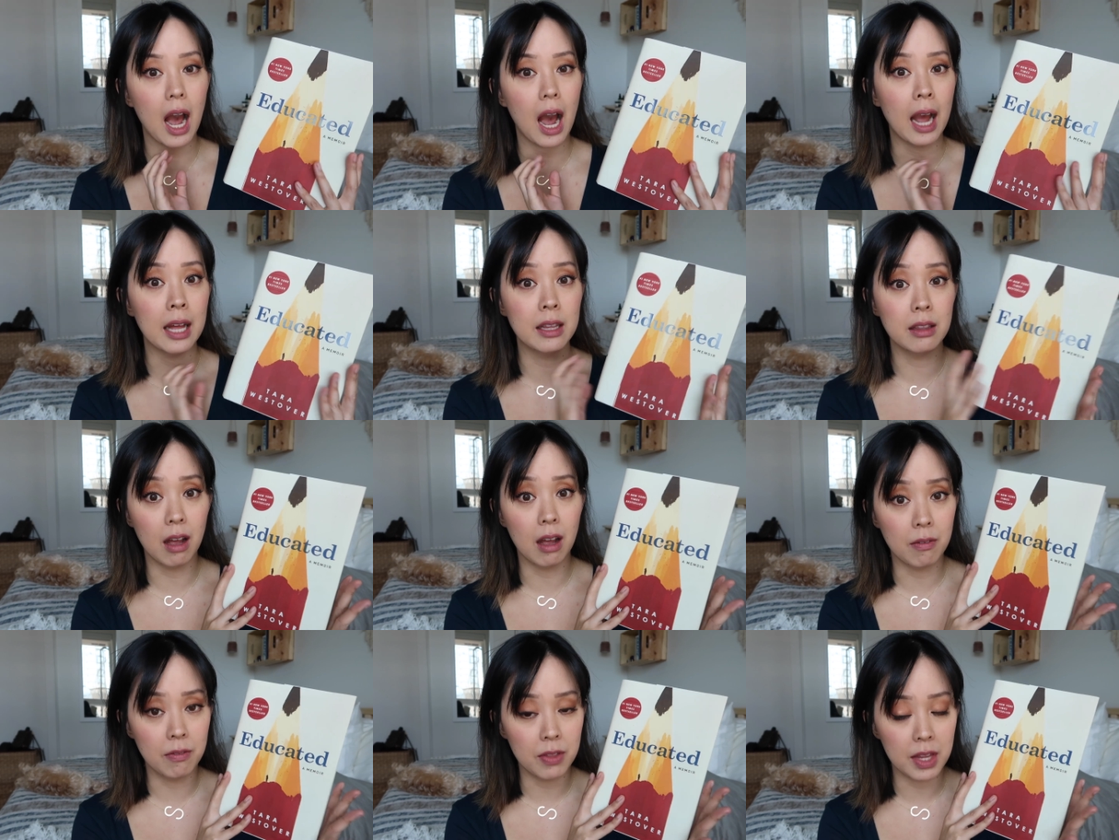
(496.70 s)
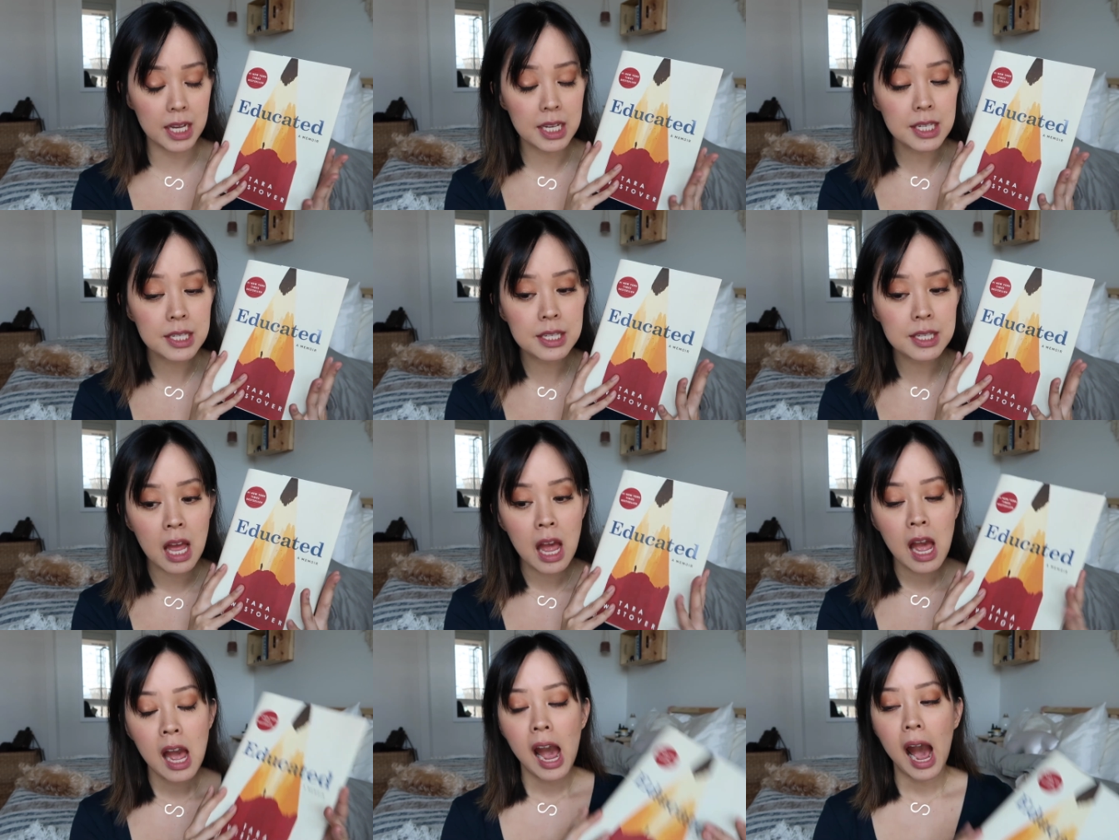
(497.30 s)
I love
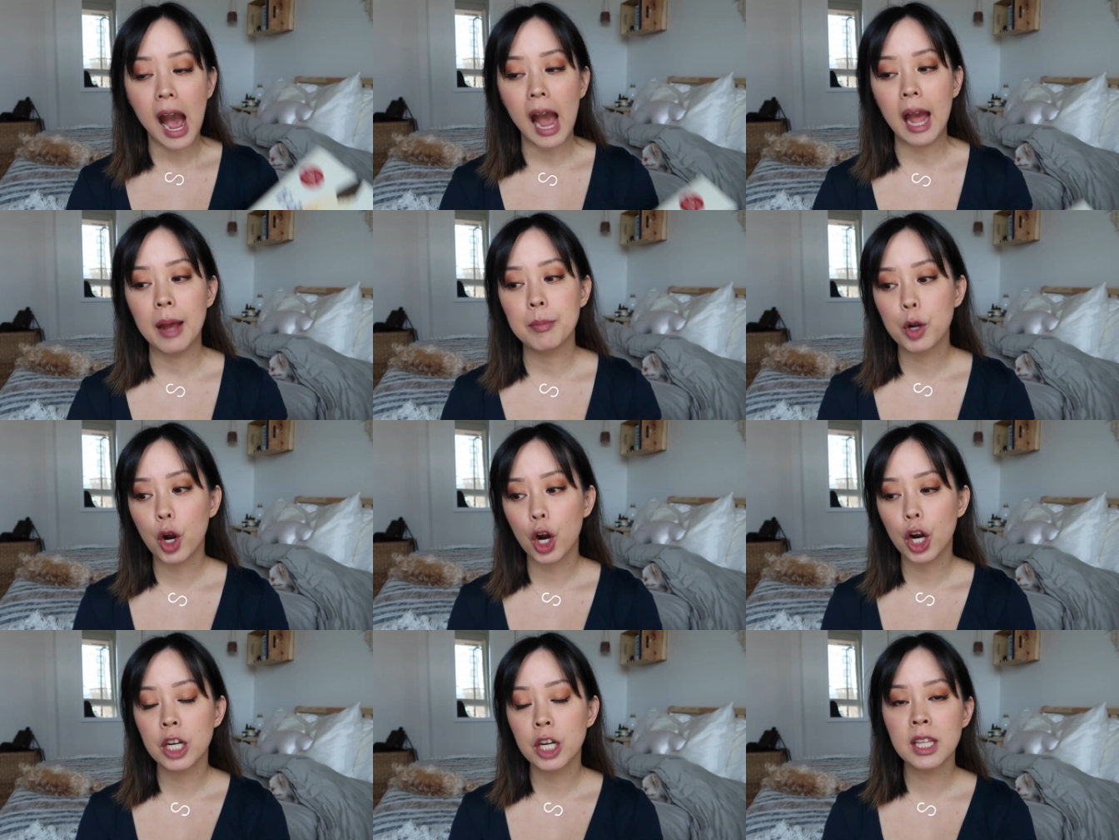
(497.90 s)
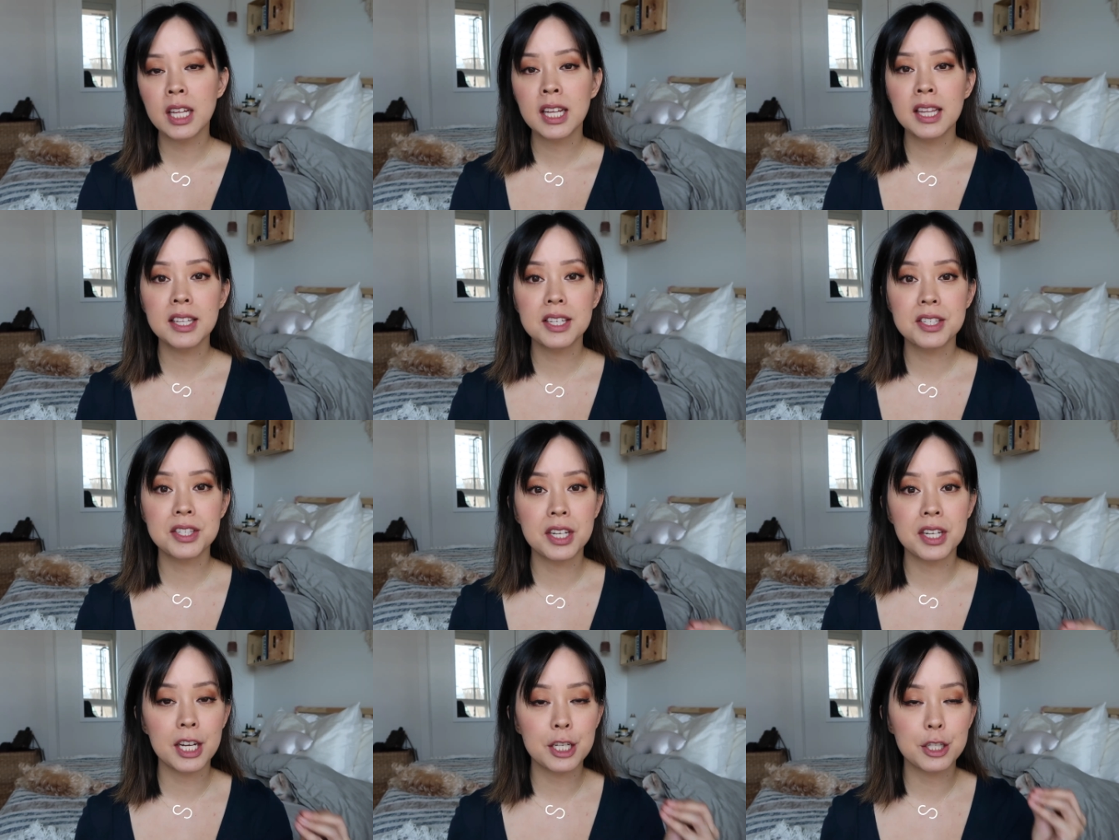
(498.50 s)
this. I'm currently
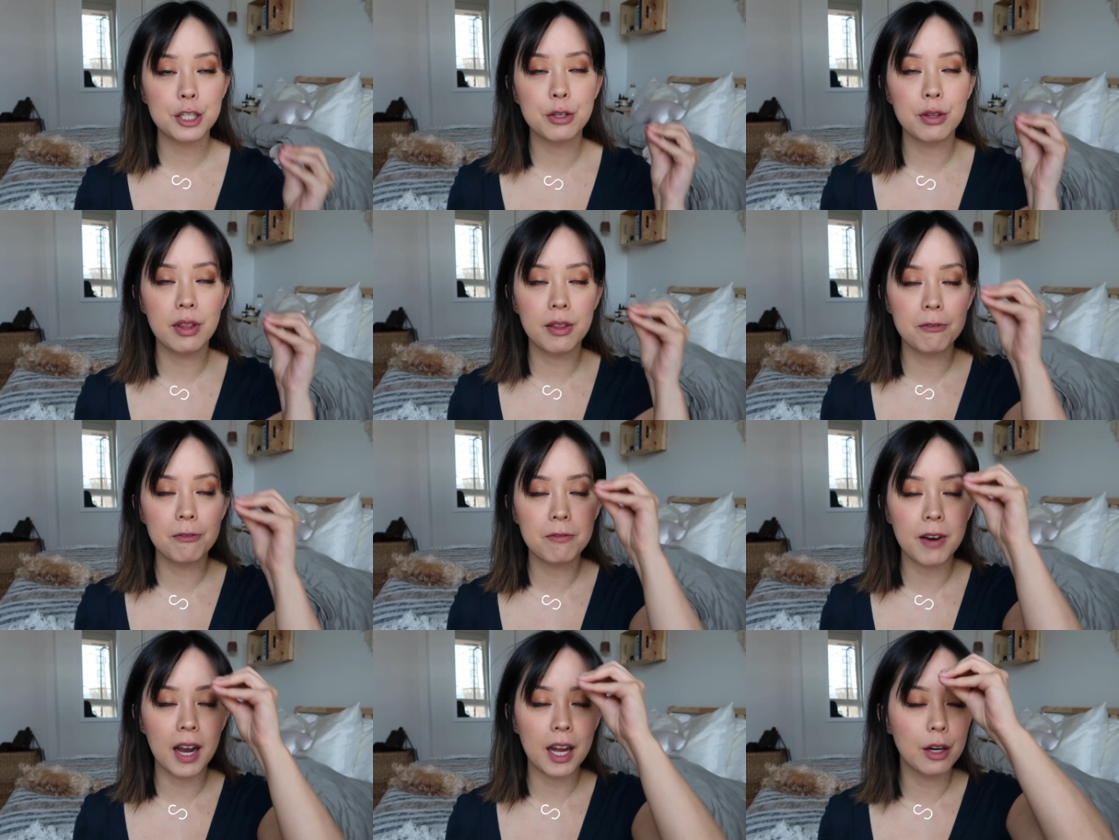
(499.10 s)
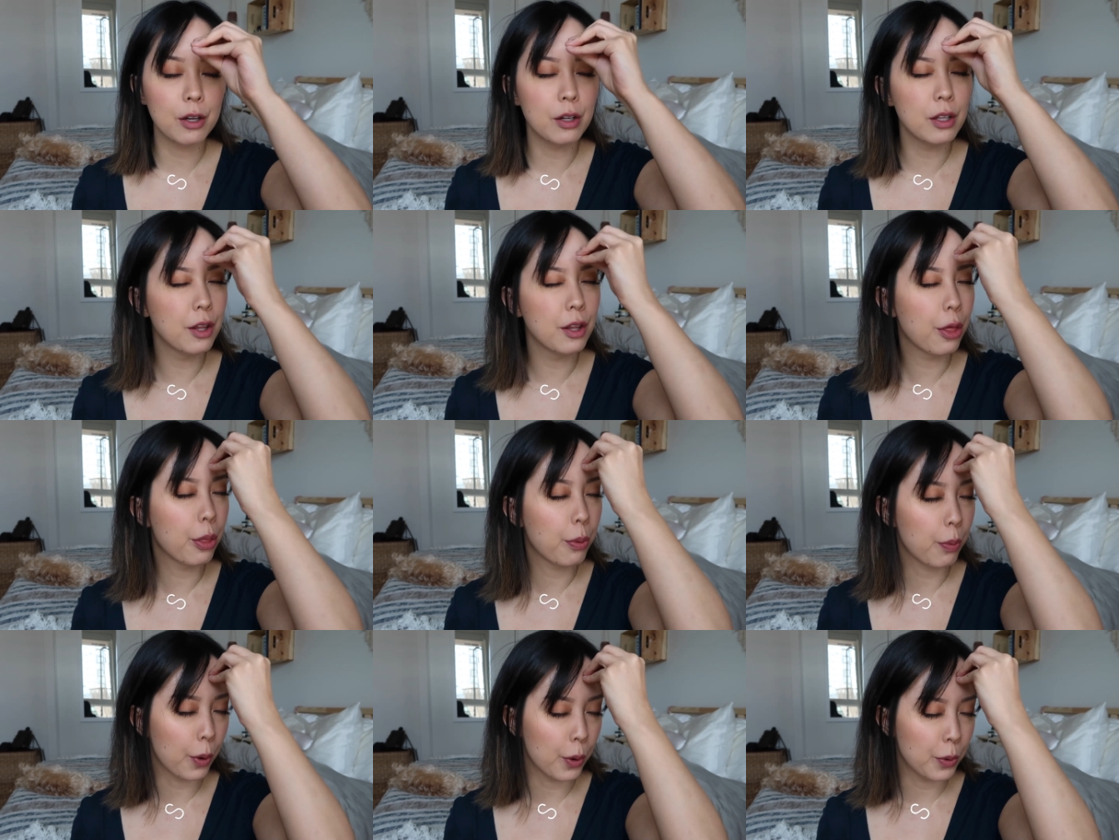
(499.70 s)
listening to the final
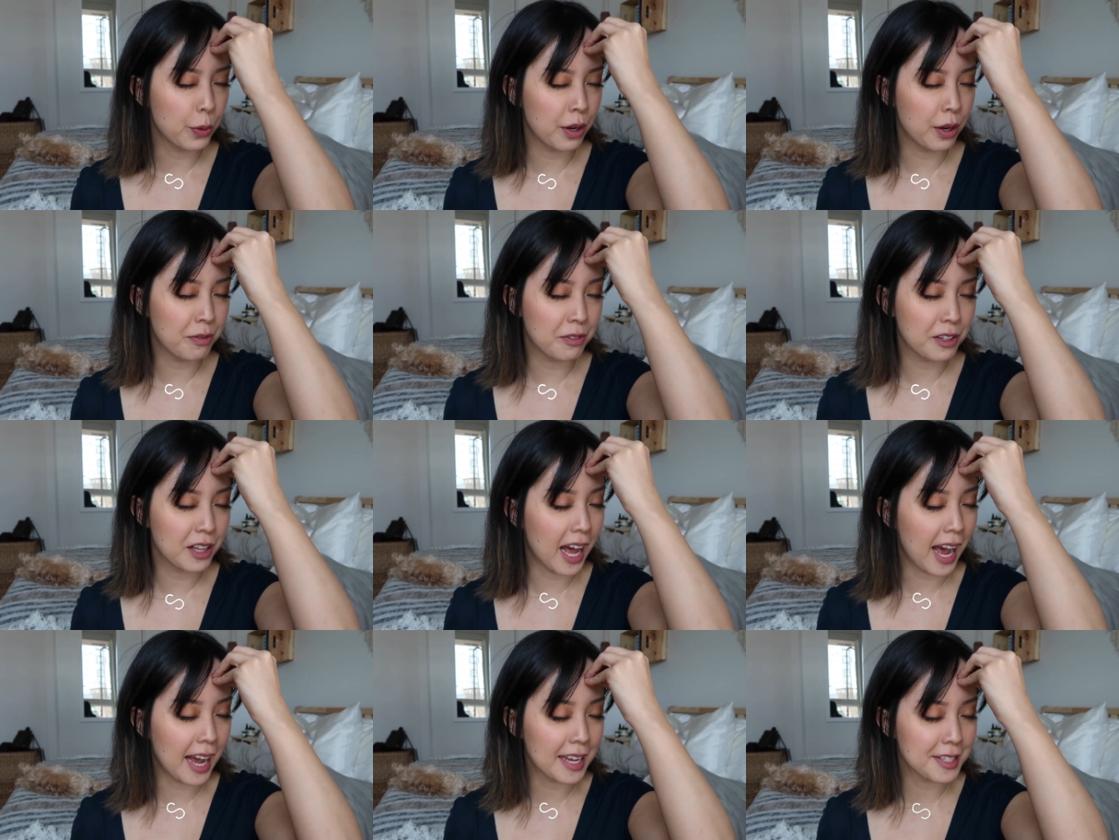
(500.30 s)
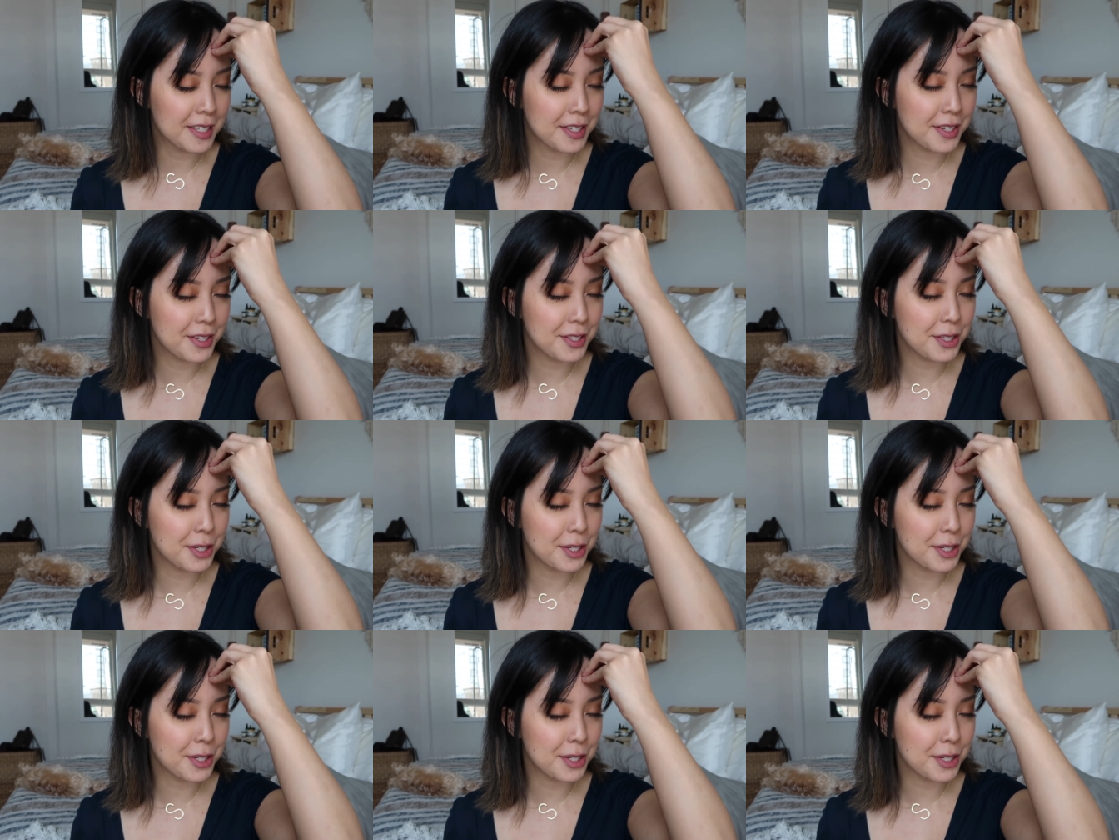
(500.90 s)
Throne of Glass